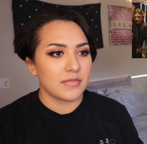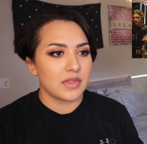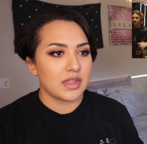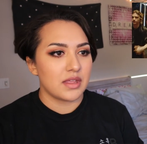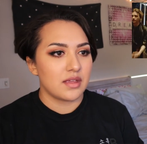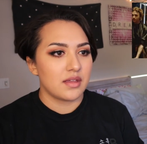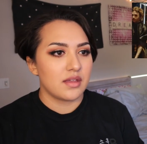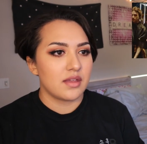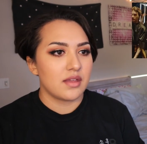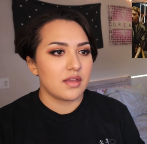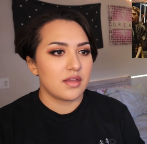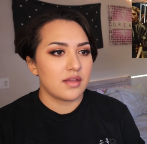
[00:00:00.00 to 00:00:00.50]

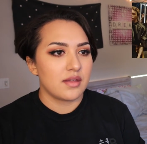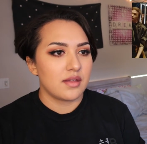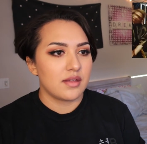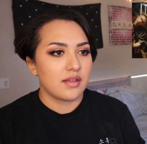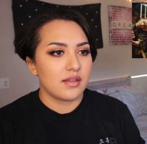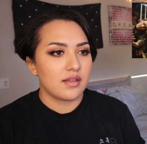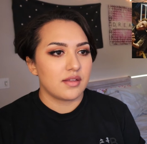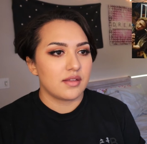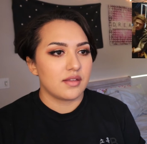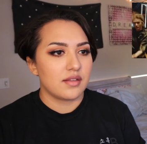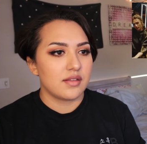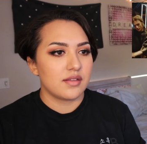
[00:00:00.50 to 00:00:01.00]

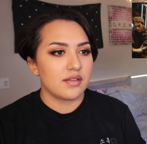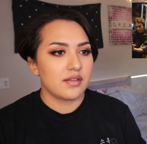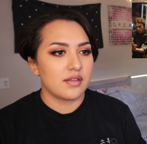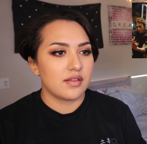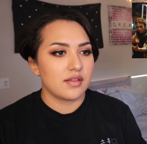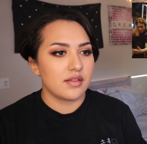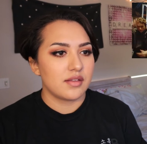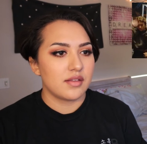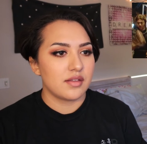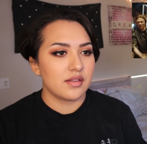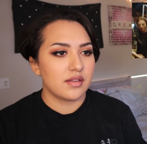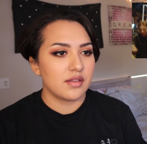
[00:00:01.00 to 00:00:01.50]

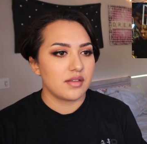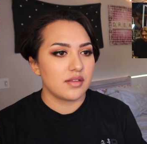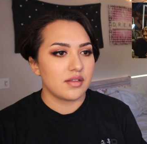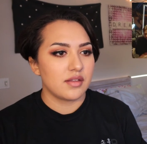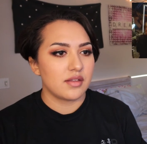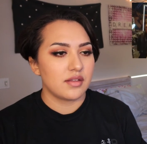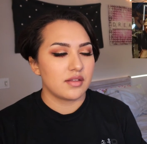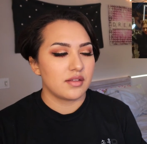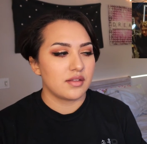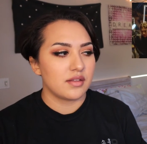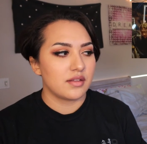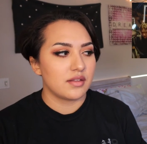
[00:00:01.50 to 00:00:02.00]

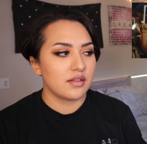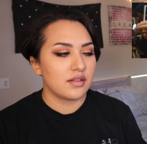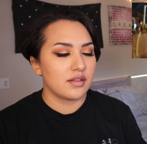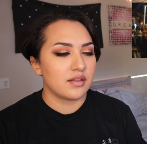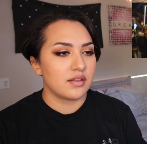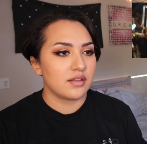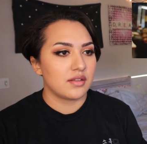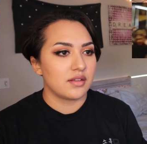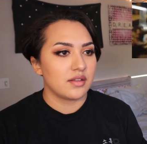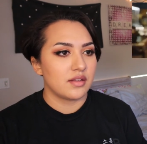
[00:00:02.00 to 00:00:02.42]
[no speech]